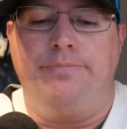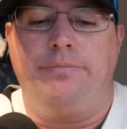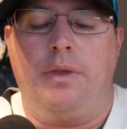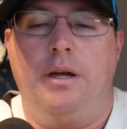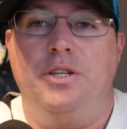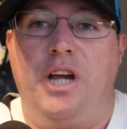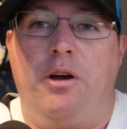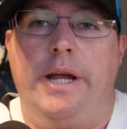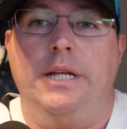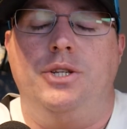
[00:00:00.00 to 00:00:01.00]

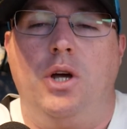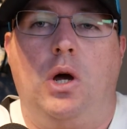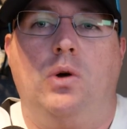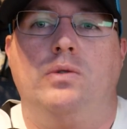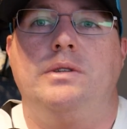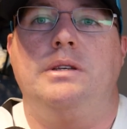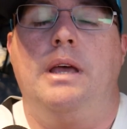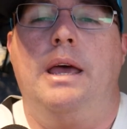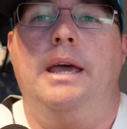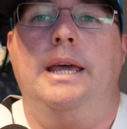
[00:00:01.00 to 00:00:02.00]
Jerry and Jones,
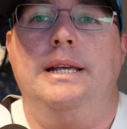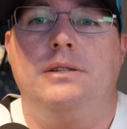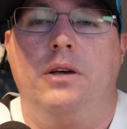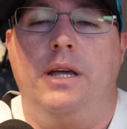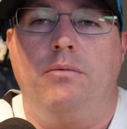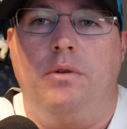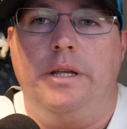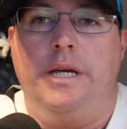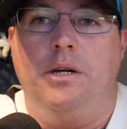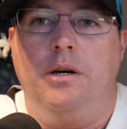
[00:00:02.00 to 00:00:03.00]
he's looking really
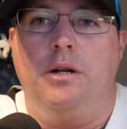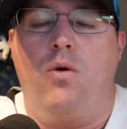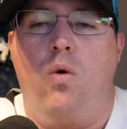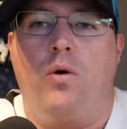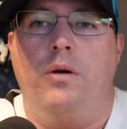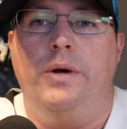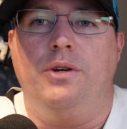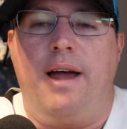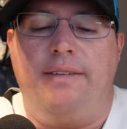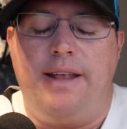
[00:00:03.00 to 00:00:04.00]
good. Corner we
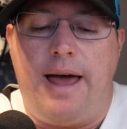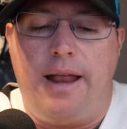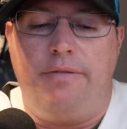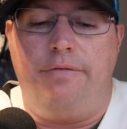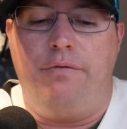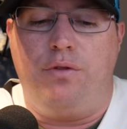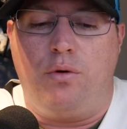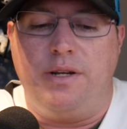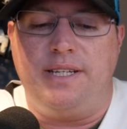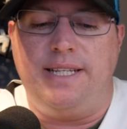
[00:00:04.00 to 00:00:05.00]
drafted out of
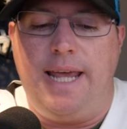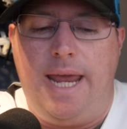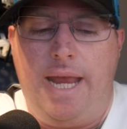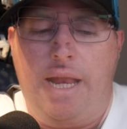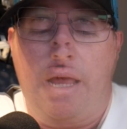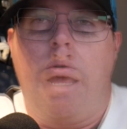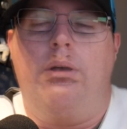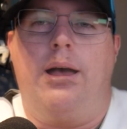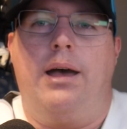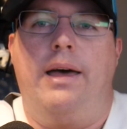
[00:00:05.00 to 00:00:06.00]
Florida State.
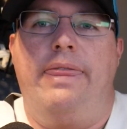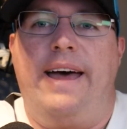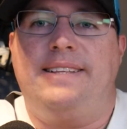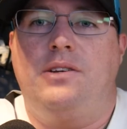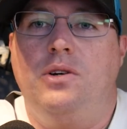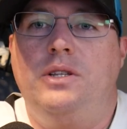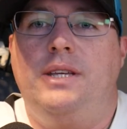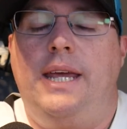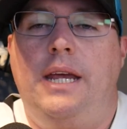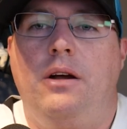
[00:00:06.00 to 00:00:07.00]
That's good to
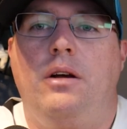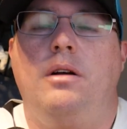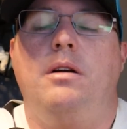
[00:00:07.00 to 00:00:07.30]
hear.